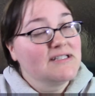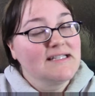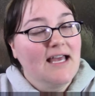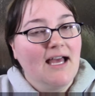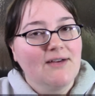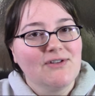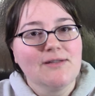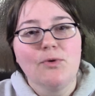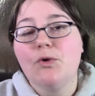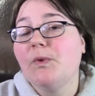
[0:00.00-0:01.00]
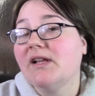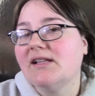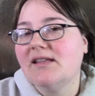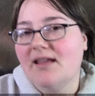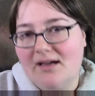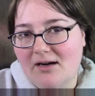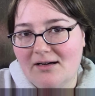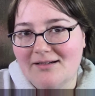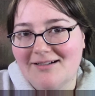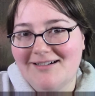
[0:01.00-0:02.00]
they have and the more wiggly they
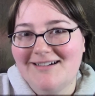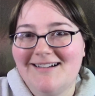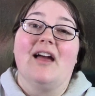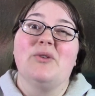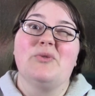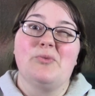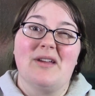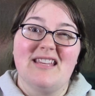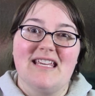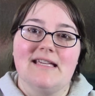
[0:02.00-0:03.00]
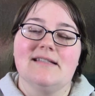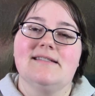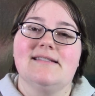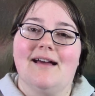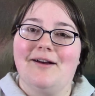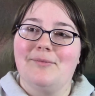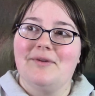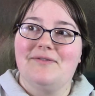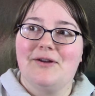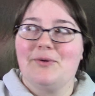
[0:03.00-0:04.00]
are. I would remind the kids
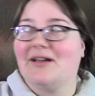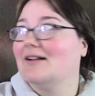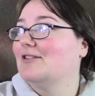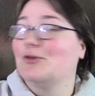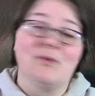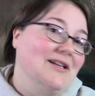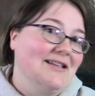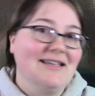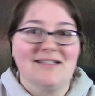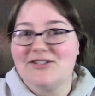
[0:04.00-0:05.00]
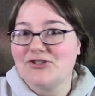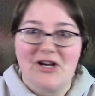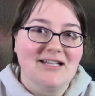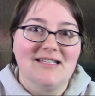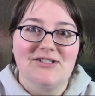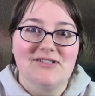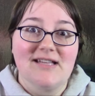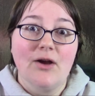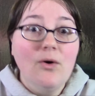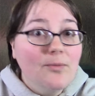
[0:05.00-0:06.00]
if they were getting a little wiggly and distracted, just
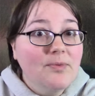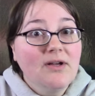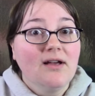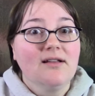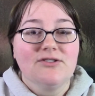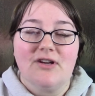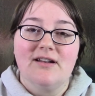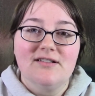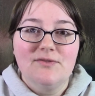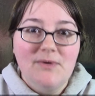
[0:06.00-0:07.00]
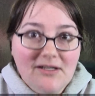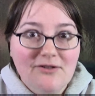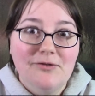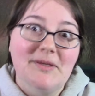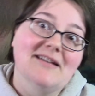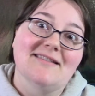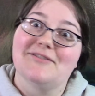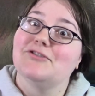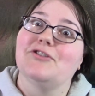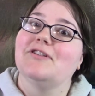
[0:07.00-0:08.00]
saying, oh, try not to wiggle because it'll
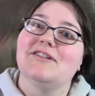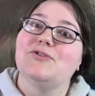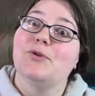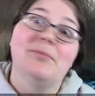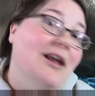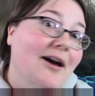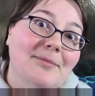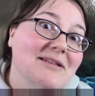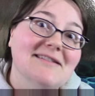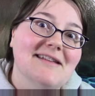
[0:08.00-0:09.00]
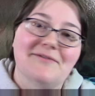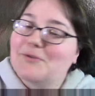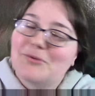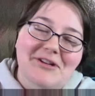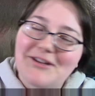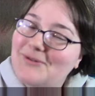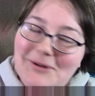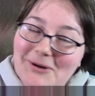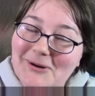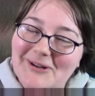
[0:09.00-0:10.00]
turn into a blob instead of a pretty
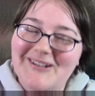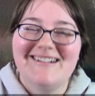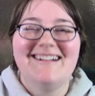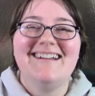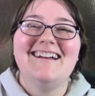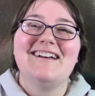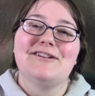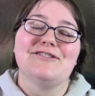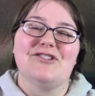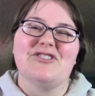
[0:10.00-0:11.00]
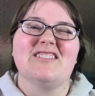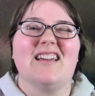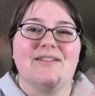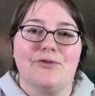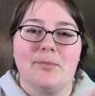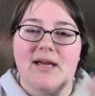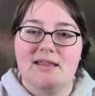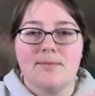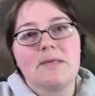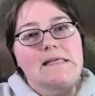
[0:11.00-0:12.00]
unicorn. So just kind of remind
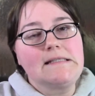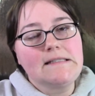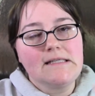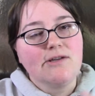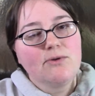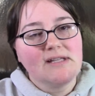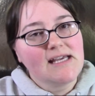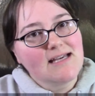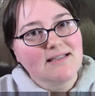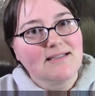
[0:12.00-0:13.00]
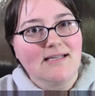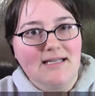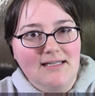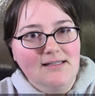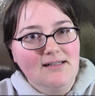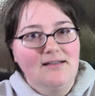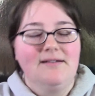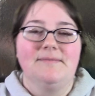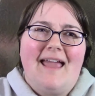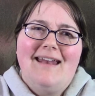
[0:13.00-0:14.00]
them continually as needed.
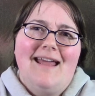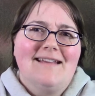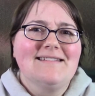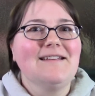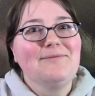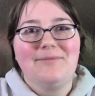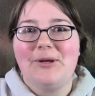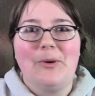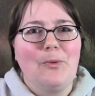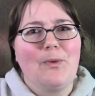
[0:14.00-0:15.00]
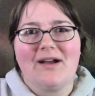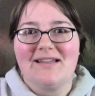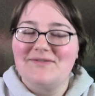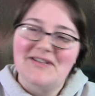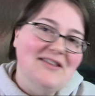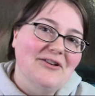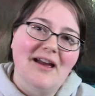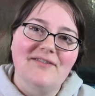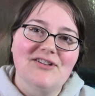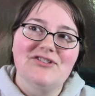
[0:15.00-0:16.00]
And ask them, you know, what kind of day they're
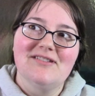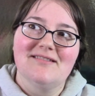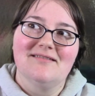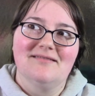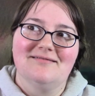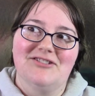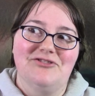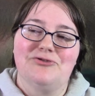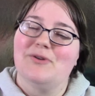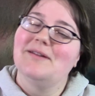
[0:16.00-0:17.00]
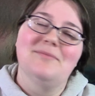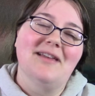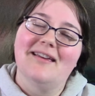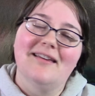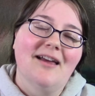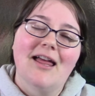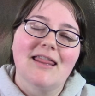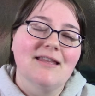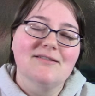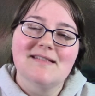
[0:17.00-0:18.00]
having. Just treat them like
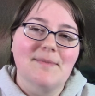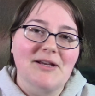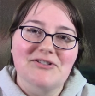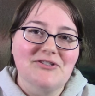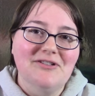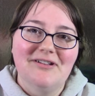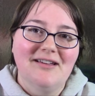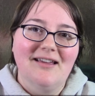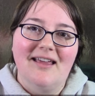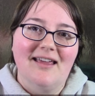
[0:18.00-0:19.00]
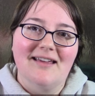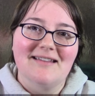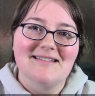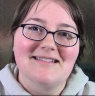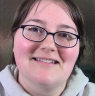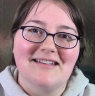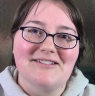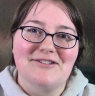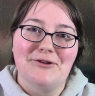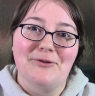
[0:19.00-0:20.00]
they're special and get
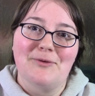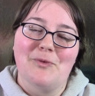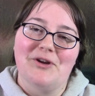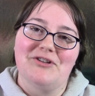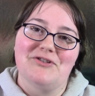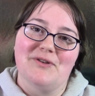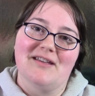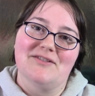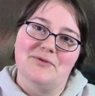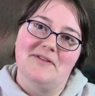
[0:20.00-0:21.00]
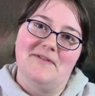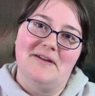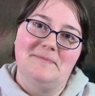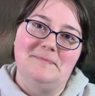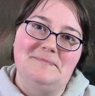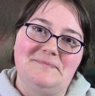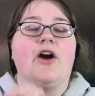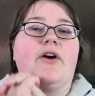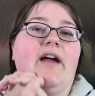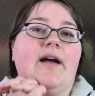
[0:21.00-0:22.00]
to know them while you're doing it is really fun.
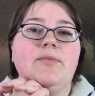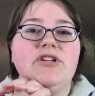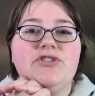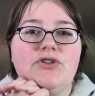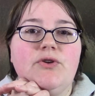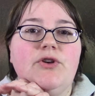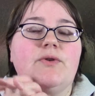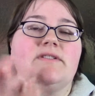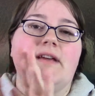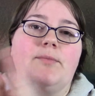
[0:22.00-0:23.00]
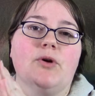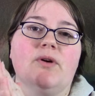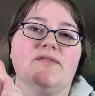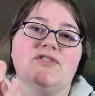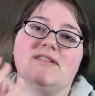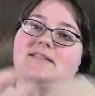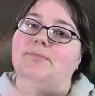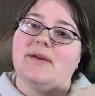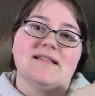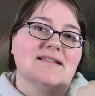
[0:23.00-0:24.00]
All right, I'm gonna show you a demo of just
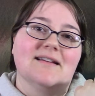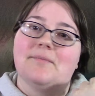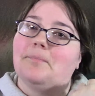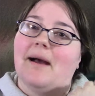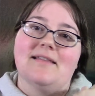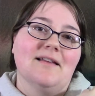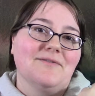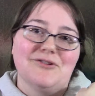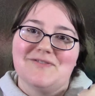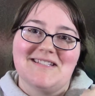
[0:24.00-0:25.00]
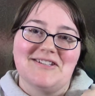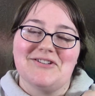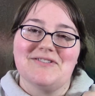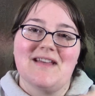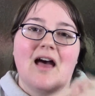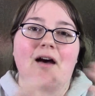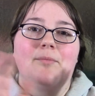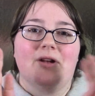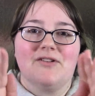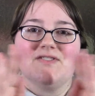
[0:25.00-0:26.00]
basic, my level of skills,
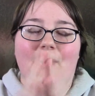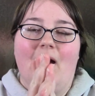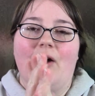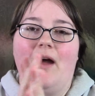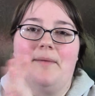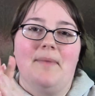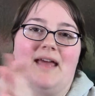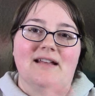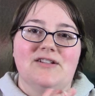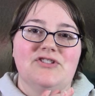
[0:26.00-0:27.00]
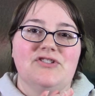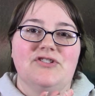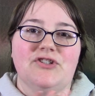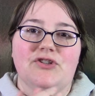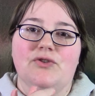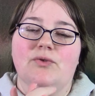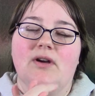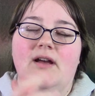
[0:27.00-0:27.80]
but also how I manage to